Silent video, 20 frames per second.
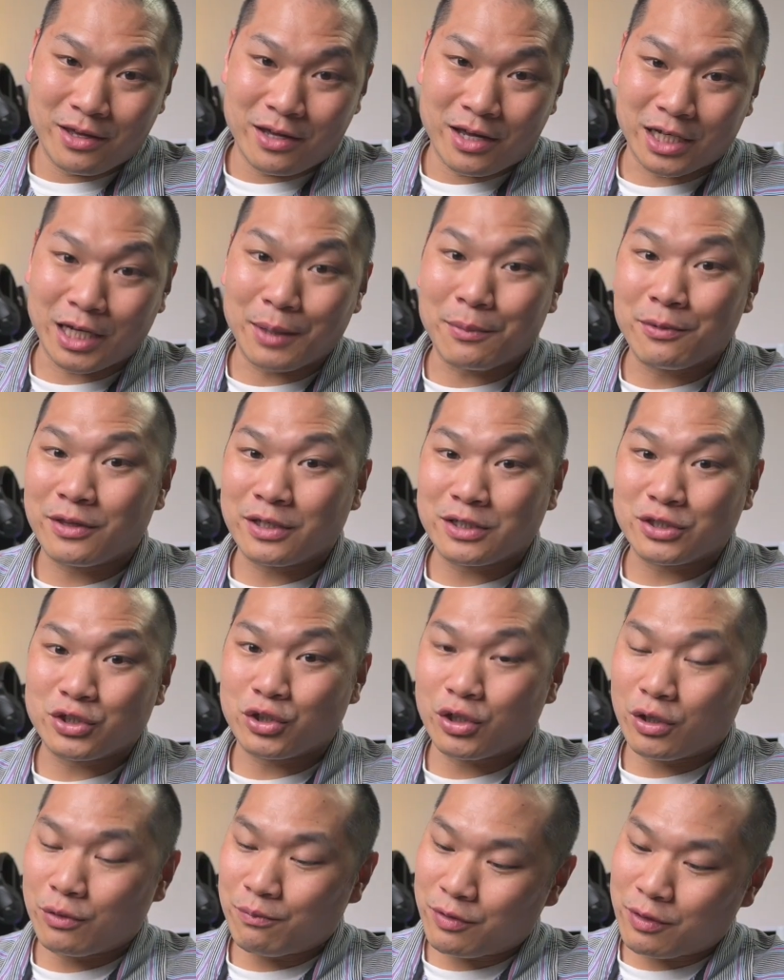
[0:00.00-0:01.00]
A couple things to
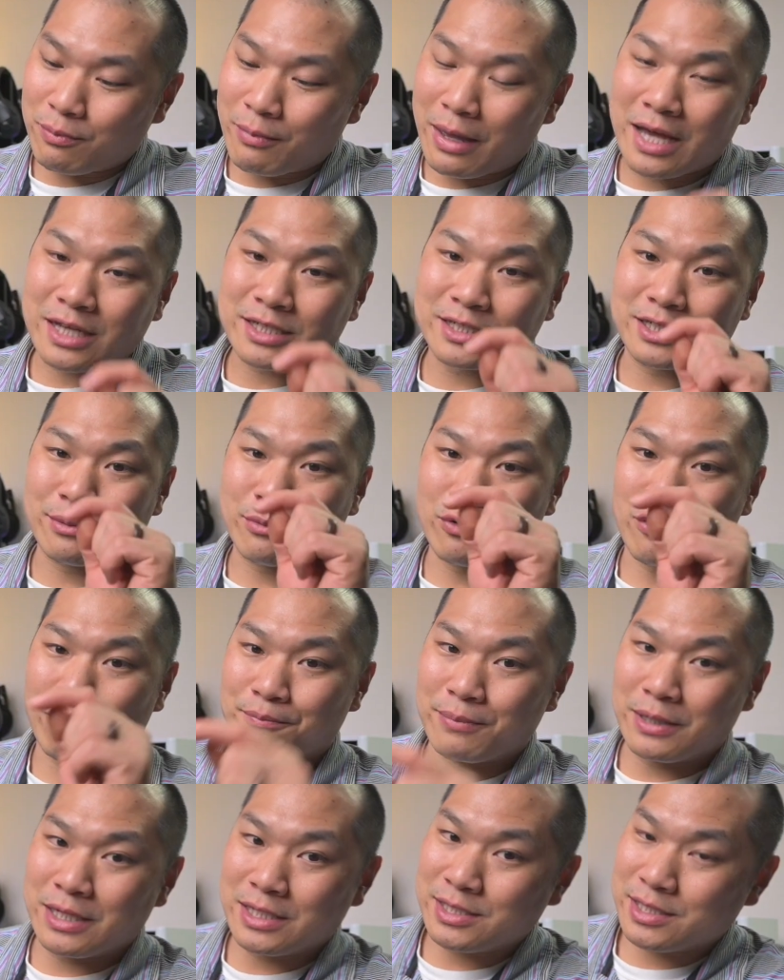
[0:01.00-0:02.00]
note: the max number
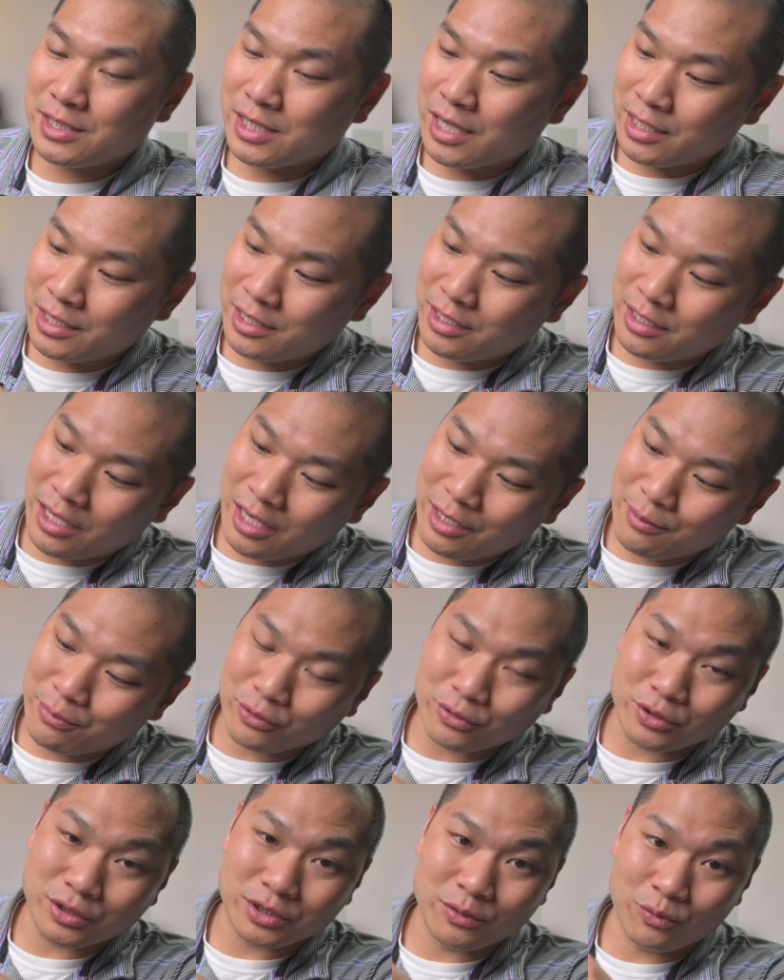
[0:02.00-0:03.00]
of PCIe
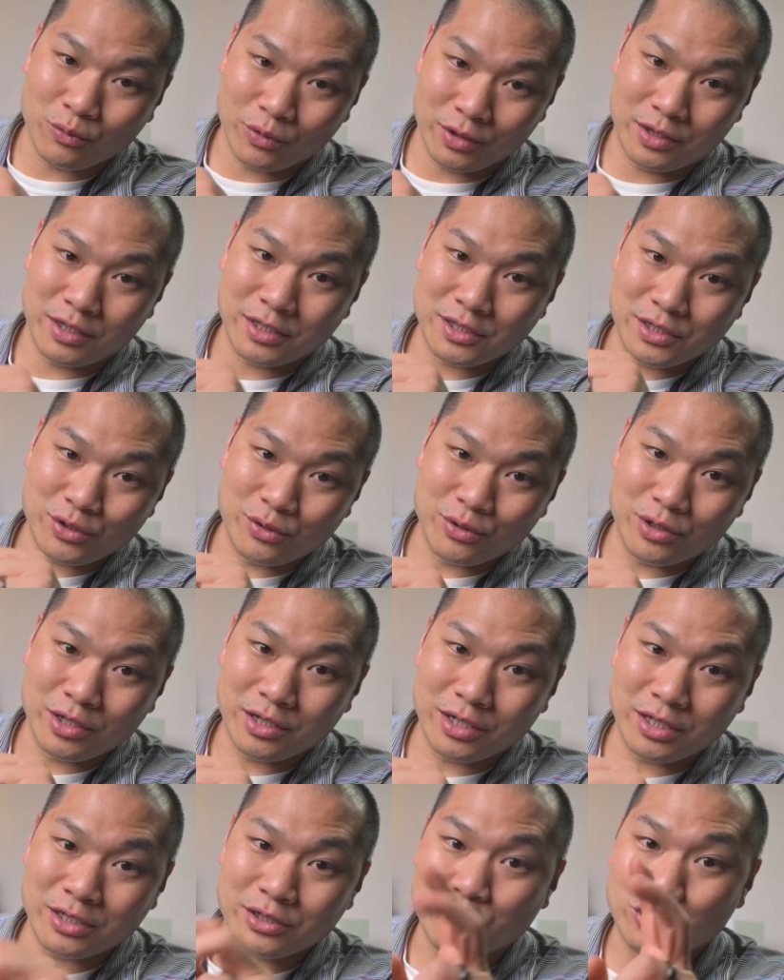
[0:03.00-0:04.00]
cables with this
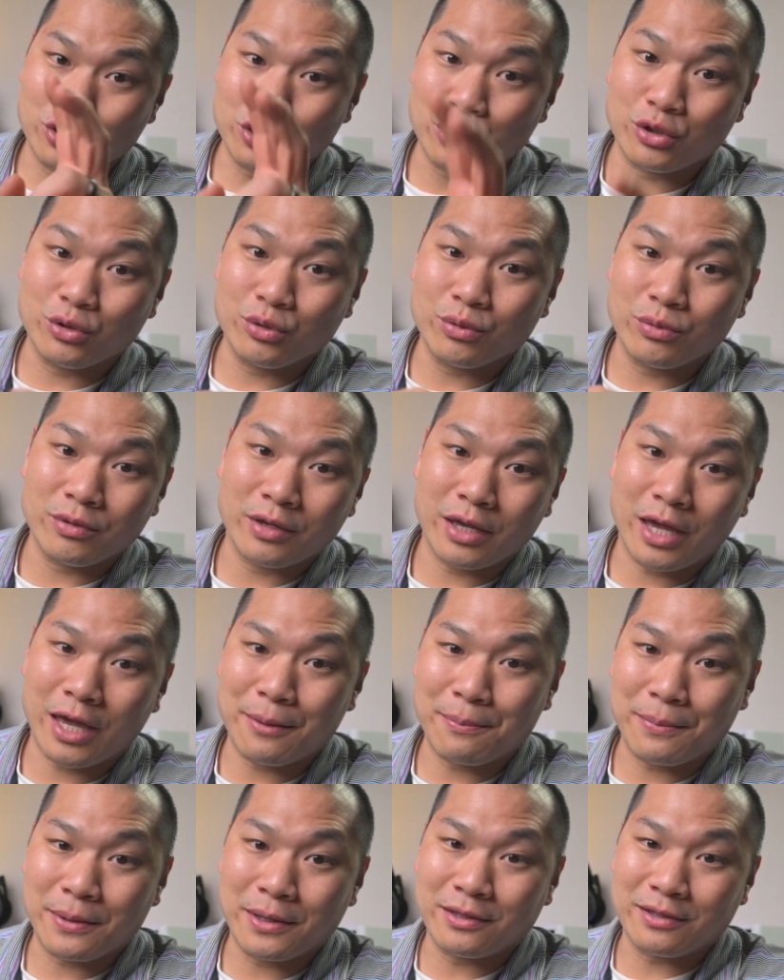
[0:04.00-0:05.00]
unit is 2
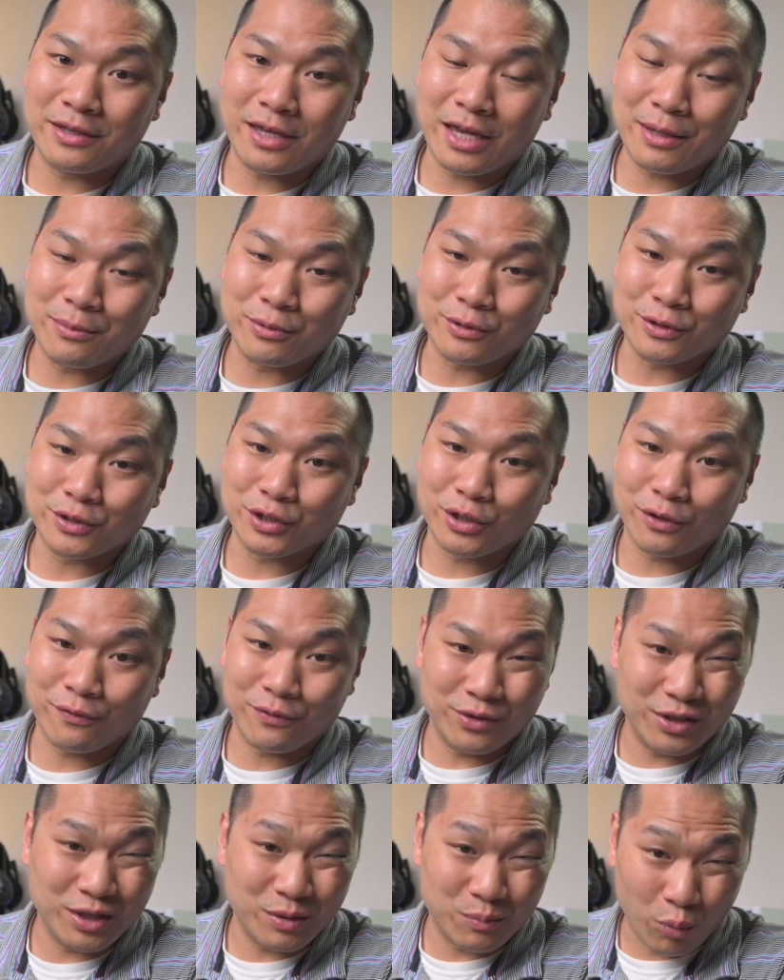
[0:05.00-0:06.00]
8-pin cables, so if
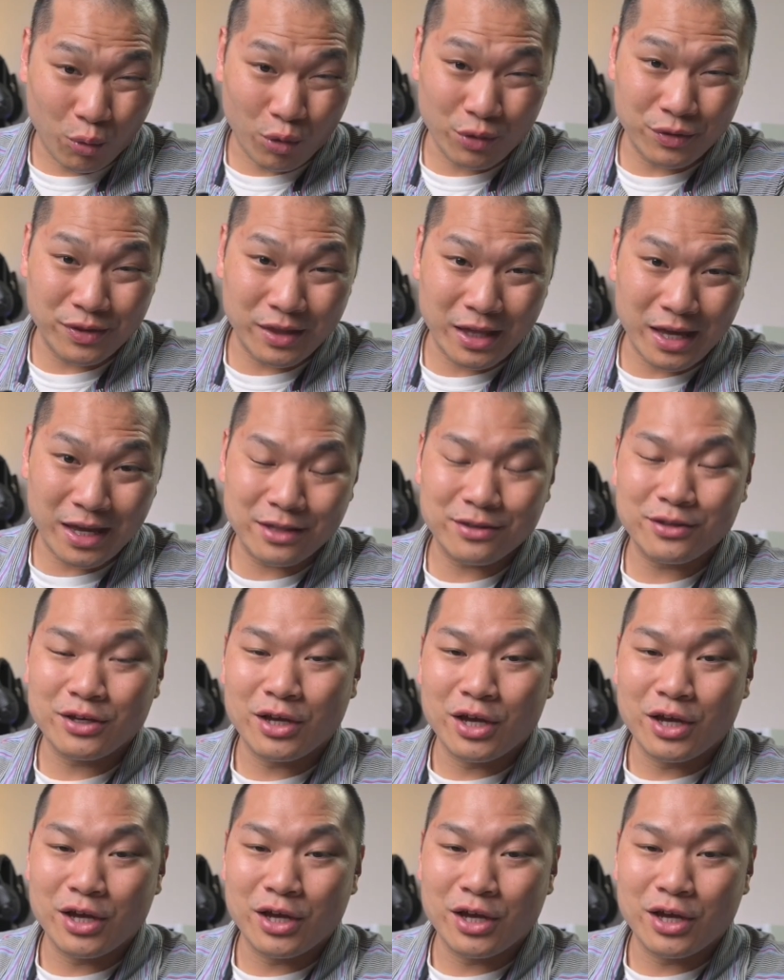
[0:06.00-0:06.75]
you need more than that,